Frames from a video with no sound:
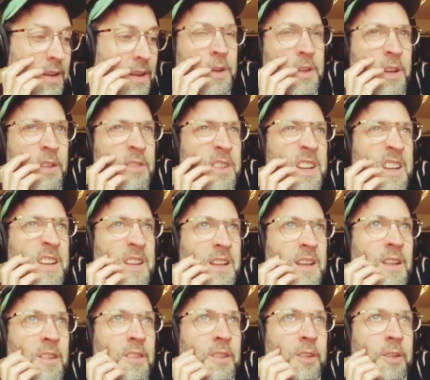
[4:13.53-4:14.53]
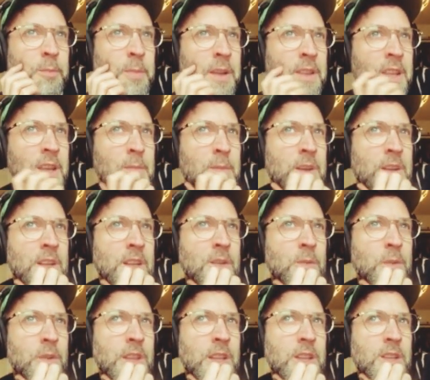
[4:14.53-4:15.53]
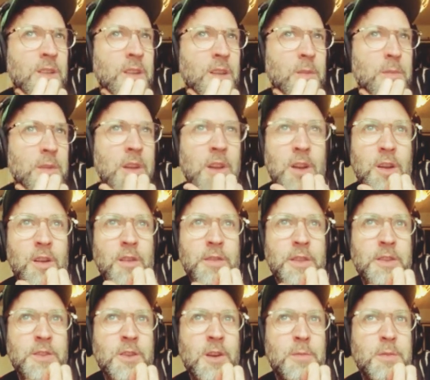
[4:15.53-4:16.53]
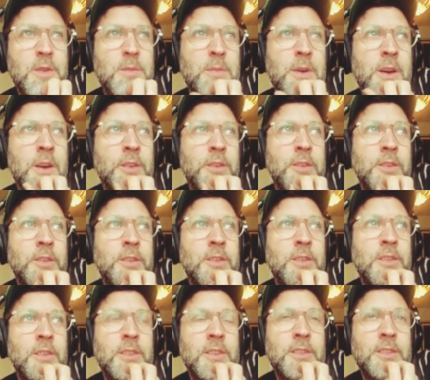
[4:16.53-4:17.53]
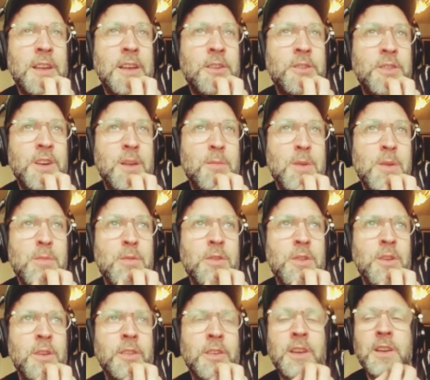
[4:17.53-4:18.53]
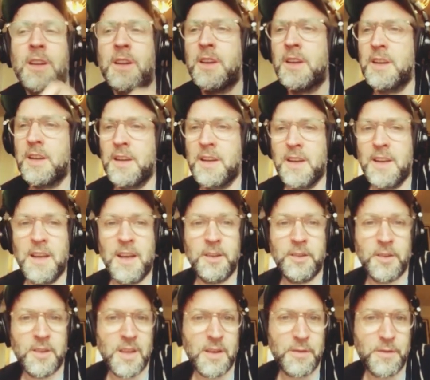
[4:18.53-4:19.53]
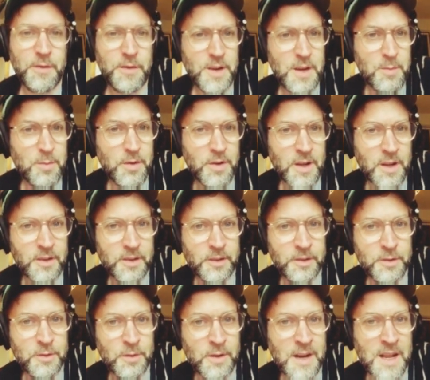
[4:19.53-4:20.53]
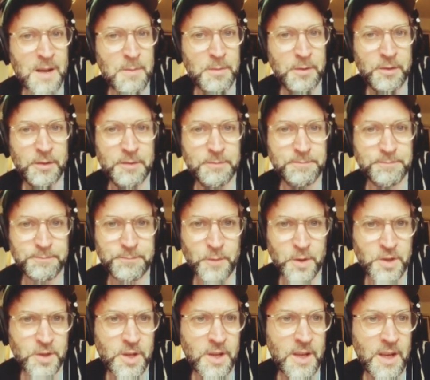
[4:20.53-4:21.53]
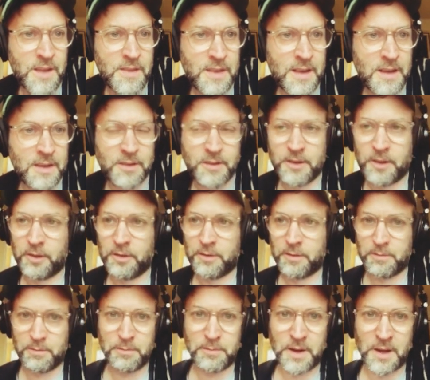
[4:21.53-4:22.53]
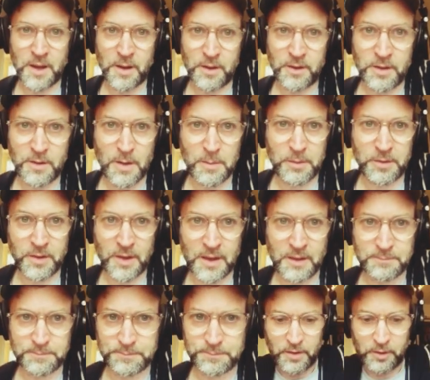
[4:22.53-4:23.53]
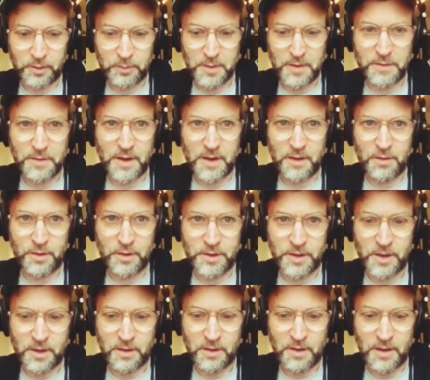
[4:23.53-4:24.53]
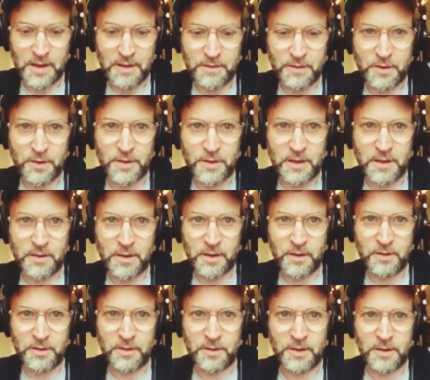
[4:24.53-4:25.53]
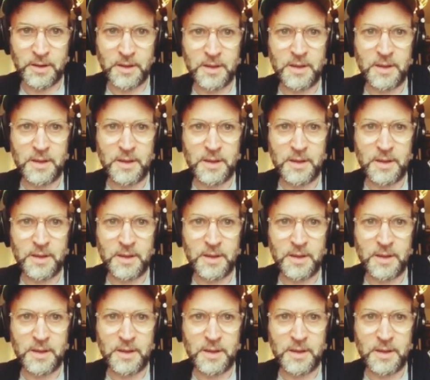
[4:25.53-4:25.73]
don't really need to spend that money on what they're doing, but a lot of the top composers and soundtrack people use it. And so their free product is called Labs, which you can get that just by going to the website. The Spitfire Audio have got their own